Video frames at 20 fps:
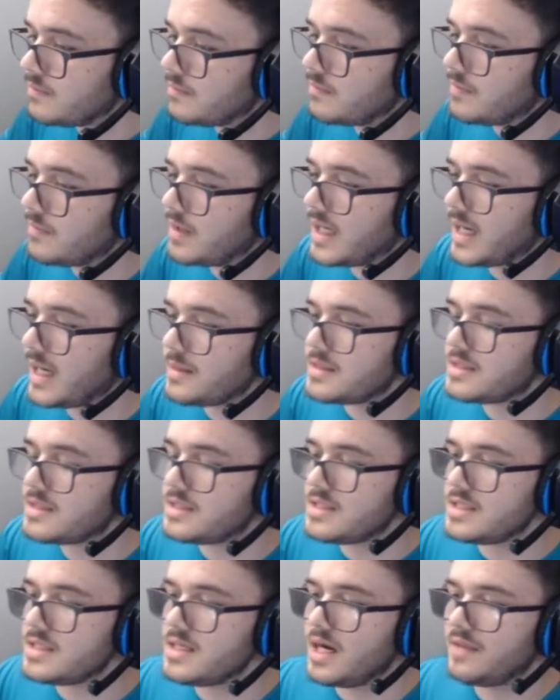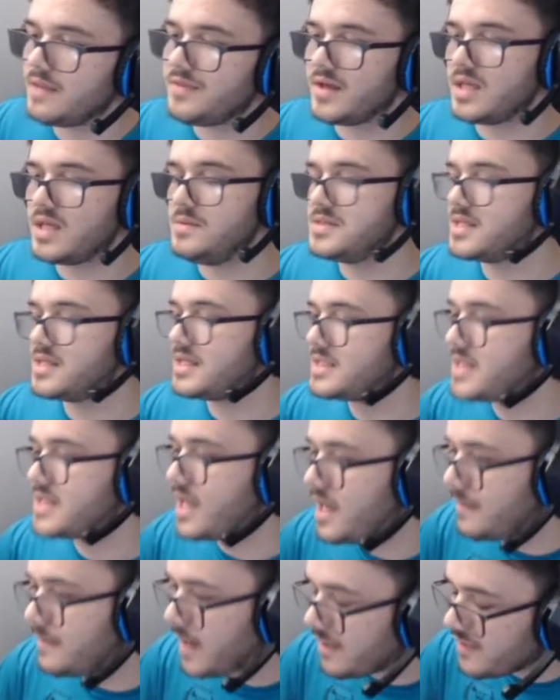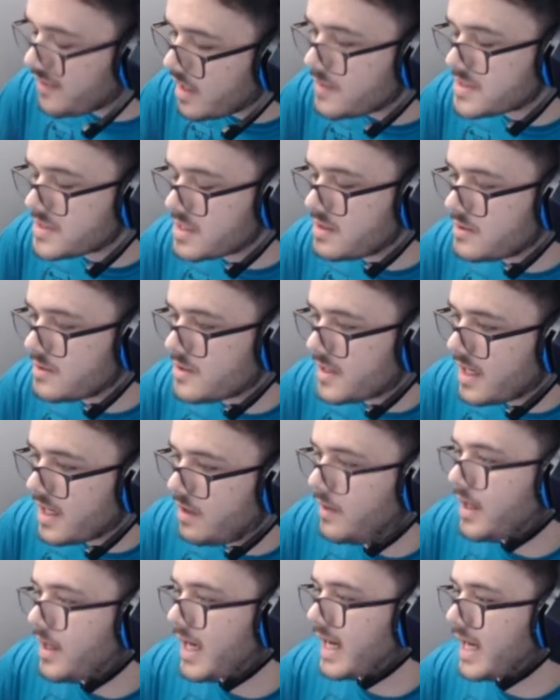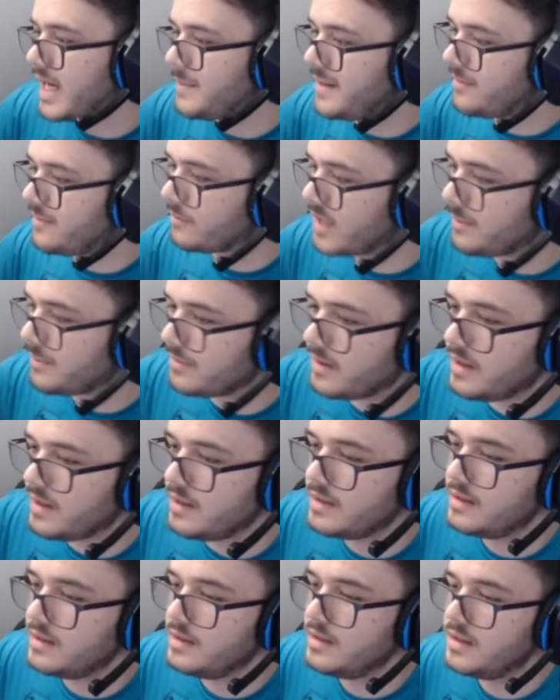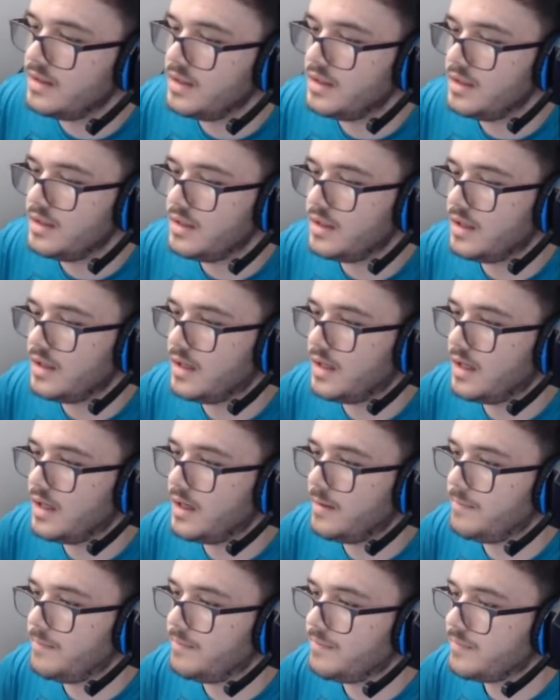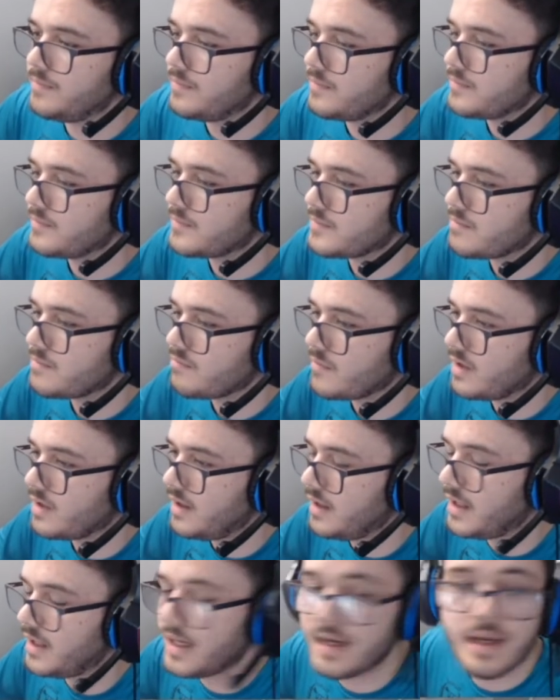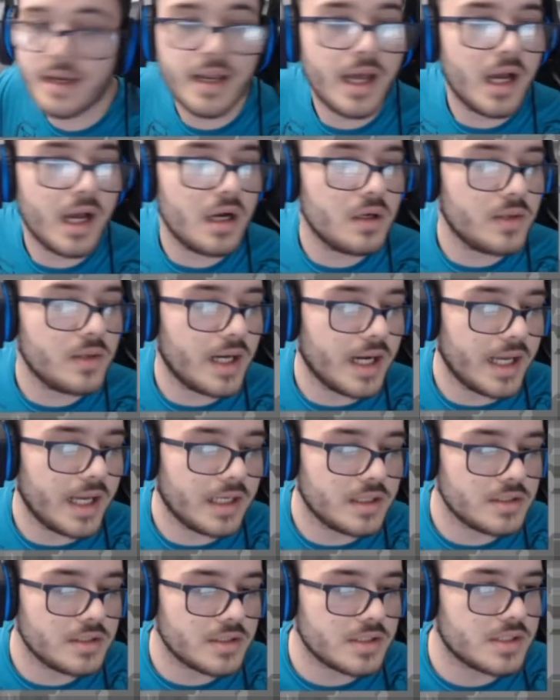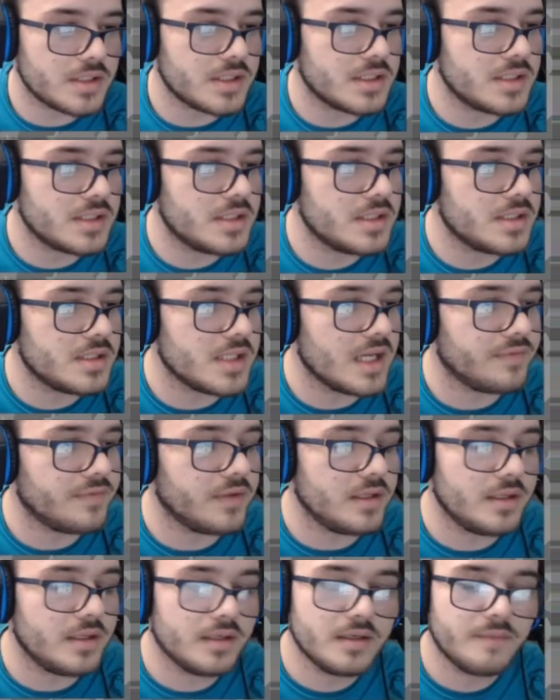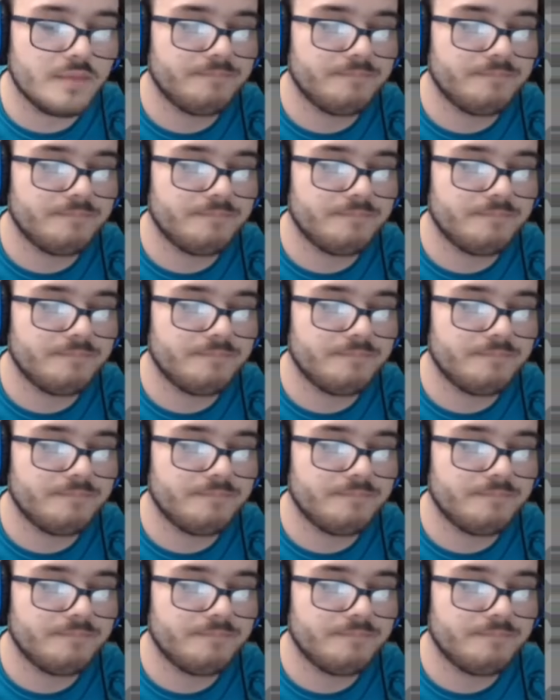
I did not think he was going to stay in. I thought he was going to turn out, and I made the right play. Um, and now I can just safely...